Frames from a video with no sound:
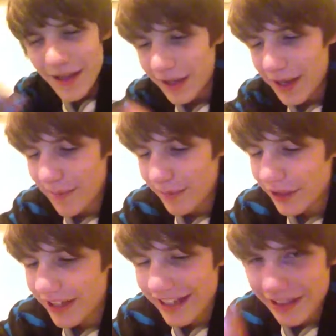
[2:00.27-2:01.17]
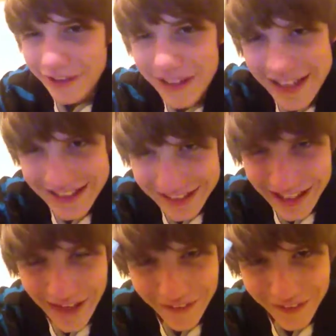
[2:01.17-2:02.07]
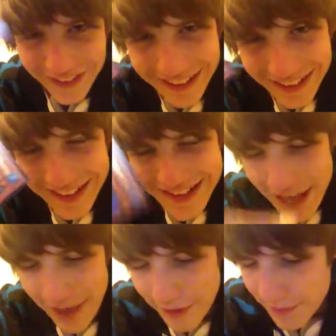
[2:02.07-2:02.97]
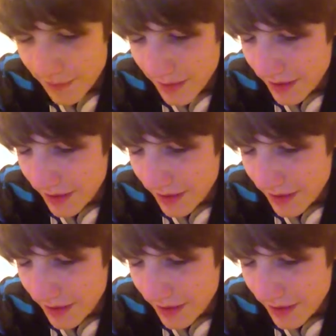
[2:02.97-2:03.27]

Look at its level. 7?